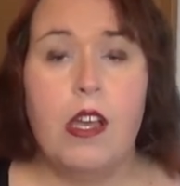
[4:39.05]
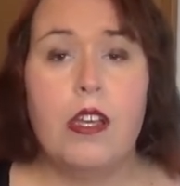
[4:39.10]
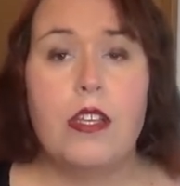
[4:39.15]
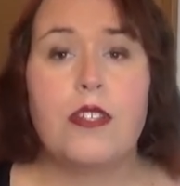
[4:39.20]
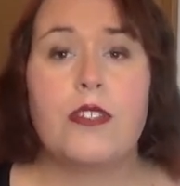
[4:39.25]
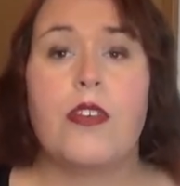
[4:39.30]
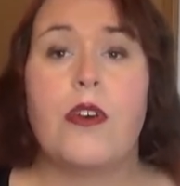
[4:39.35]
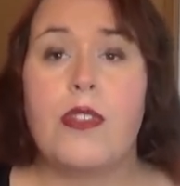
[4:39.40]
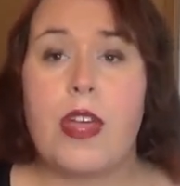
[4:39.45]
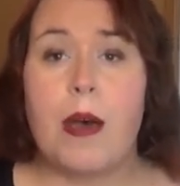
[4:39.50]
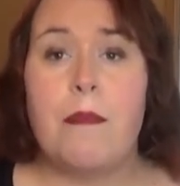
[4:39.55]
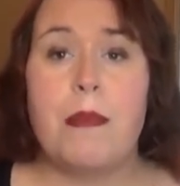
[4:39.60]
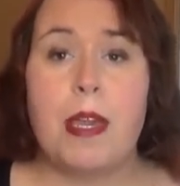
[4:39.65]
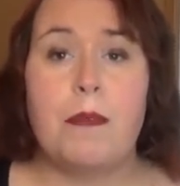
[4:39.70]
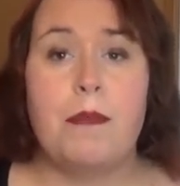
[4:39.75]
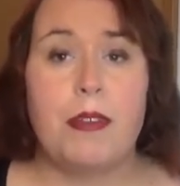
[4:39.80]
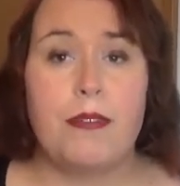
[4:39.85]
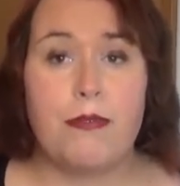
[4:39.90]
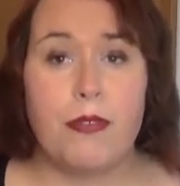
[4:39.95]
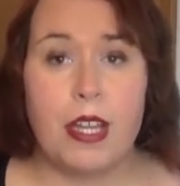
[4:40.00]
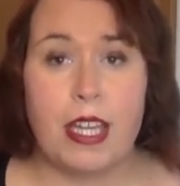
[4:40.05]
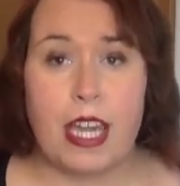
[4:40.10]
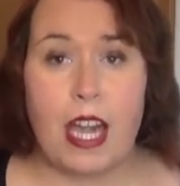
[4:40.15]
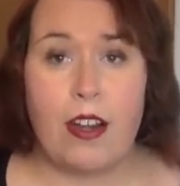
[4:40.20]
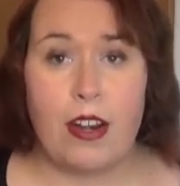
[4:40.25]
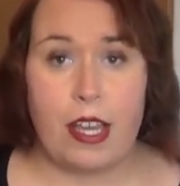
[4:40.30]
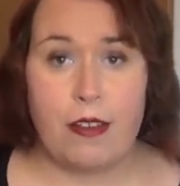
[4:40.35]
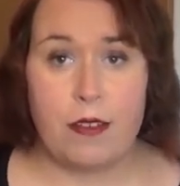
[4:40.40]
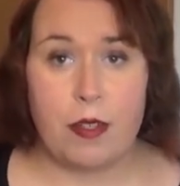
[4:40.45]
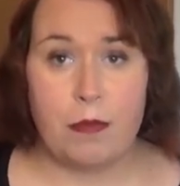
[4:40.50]
So that made me freak
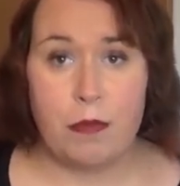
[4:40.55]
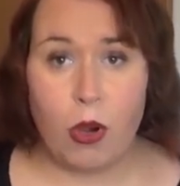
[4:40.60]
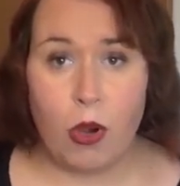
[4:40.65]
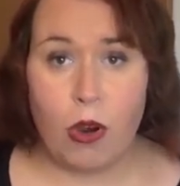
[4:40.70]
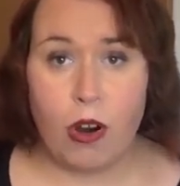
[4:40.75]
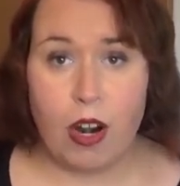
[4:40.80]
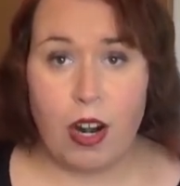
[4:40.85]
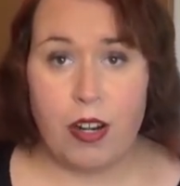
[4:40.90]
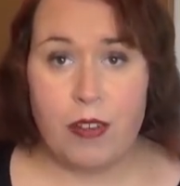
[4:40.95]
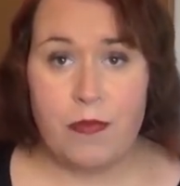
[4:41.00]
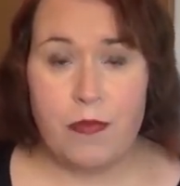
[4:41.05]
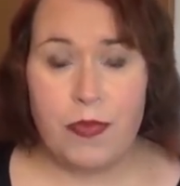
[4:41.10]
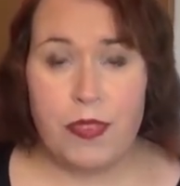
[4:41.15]
out even more.